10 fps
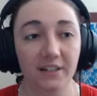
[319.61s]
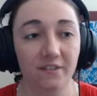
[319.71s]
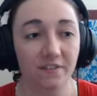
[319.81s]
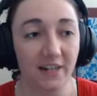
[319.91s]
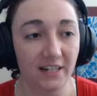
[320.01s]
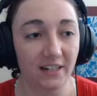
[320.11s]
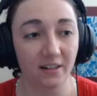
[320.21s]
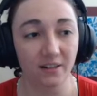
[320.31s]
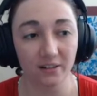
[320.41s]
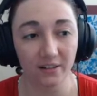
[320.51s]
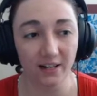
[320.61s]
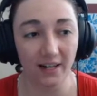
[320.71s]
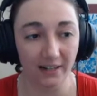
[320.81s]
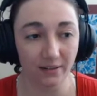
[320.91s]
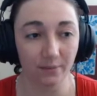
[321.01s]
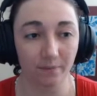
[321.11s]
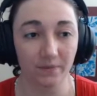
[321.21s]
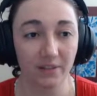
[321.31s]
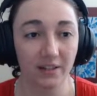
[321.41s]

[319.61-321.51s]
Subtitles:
invaded, a good item